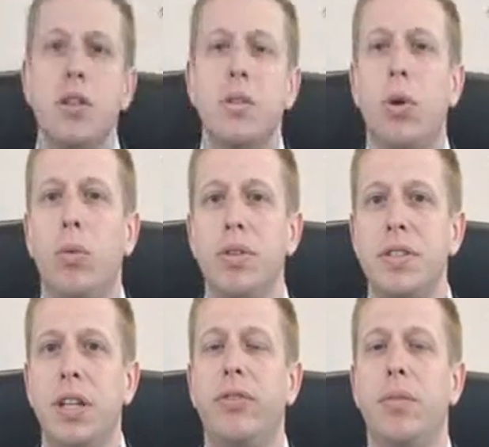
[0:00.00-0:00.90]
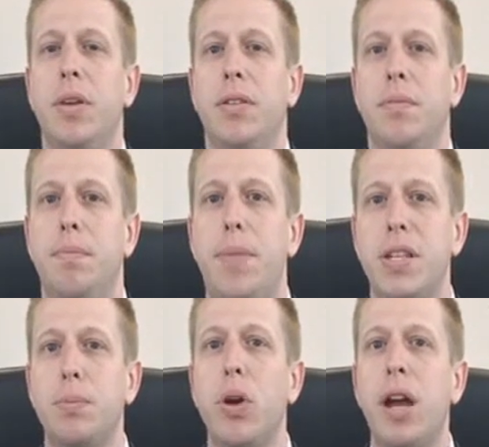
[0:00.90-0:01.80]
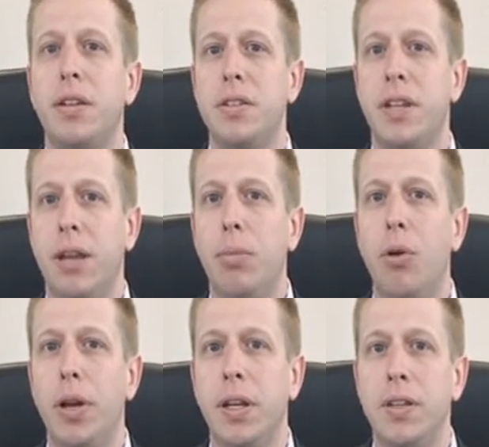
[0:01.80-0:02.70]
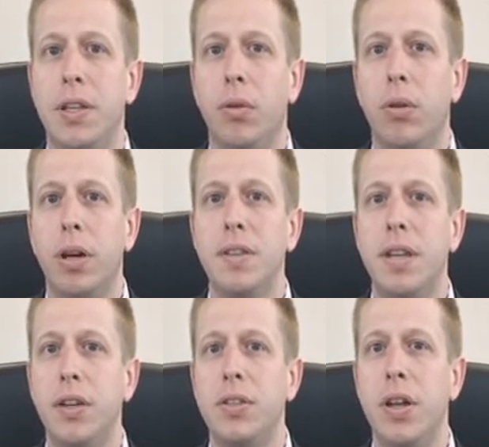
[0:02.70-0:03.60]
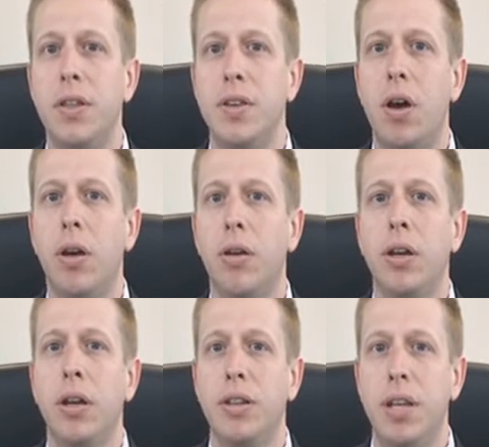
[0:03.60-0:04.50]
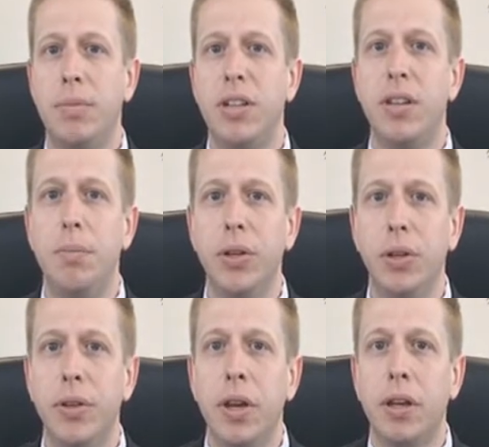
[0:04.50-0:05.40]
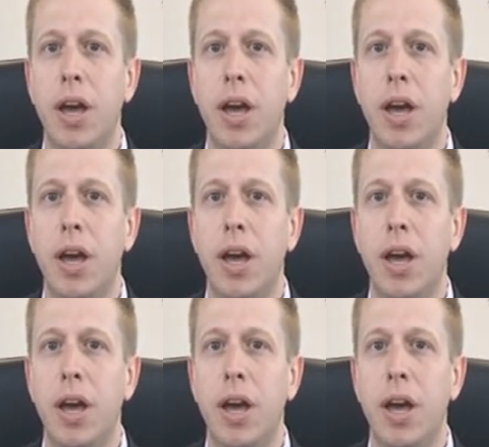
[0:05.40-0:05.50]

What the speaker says: So what we're seeing from a best practice standpoint is that organizations are attempting to build